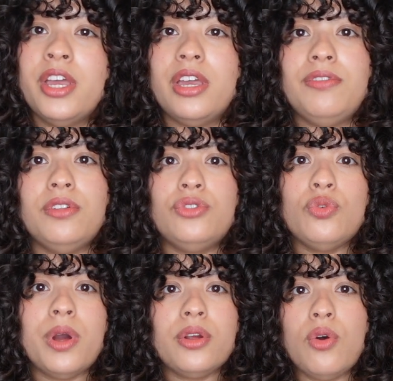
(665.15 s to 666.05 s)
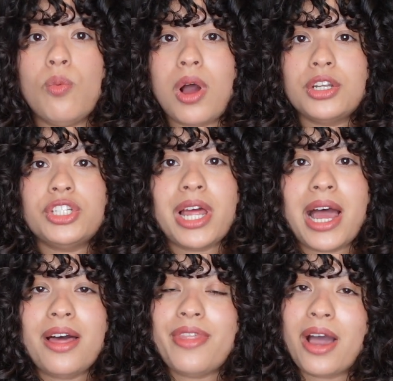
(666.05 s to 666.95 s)
If you do want to go watch
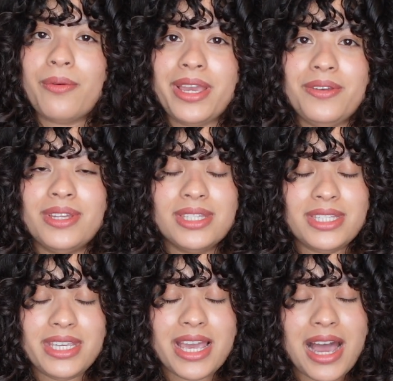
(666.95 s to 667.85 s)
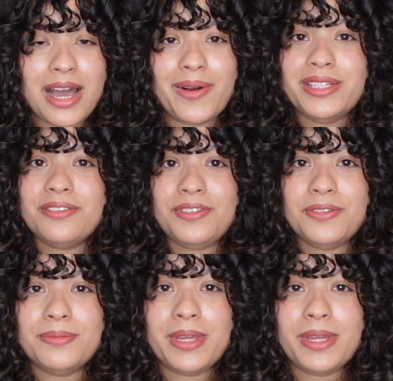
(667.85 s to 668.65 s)
that, that way you can see how I diffuse my